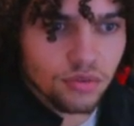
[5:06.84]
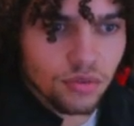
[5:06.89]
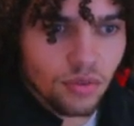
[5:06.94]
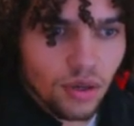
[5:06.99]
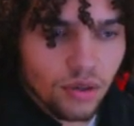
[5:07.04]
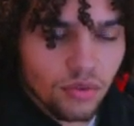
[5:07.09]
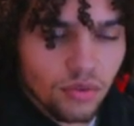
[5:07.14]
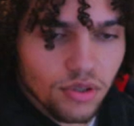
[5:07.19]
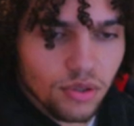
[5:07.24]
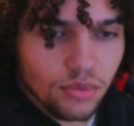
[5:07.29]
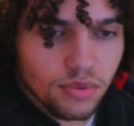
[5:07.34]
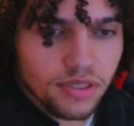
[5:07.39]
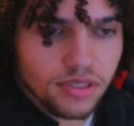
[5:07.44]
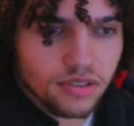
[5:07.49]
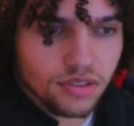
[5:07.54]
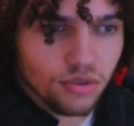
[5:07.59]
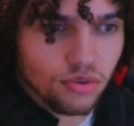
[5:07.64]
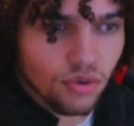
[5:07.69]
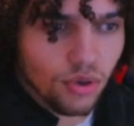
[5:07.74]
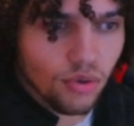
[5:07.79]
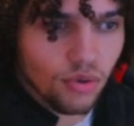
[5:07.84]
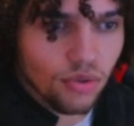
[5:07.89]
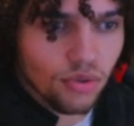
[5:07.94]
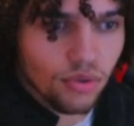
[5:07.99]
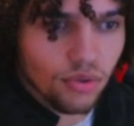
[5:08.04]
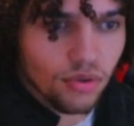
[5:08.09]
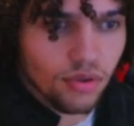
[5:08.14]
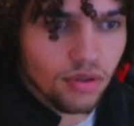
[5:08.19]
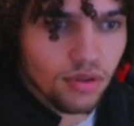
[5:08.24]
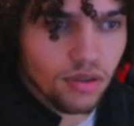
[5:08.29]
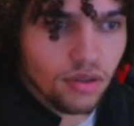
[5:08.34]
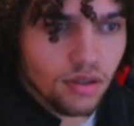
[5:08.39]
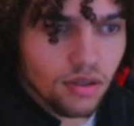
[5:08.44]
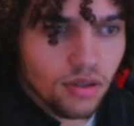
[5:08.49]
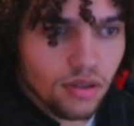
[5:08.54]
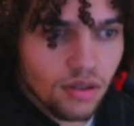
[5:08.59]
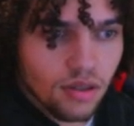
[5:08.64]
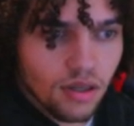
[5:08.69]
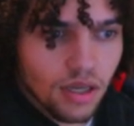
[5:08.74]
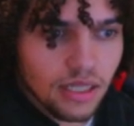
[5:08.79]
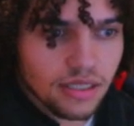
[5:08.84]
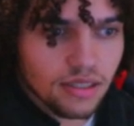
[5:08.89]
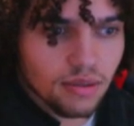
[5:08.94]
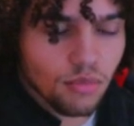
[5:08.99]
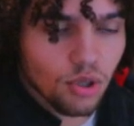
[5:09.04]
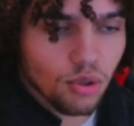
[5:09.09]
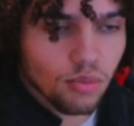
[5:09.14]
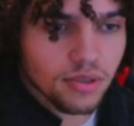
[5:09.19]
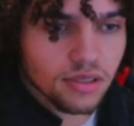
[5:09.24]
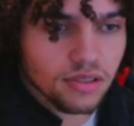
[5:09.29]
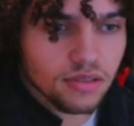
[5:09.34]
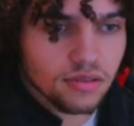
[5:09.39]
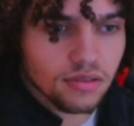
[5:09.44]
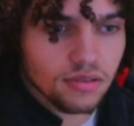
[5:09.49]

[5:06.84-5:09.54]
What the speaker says: I don't think we need to growth at the moment.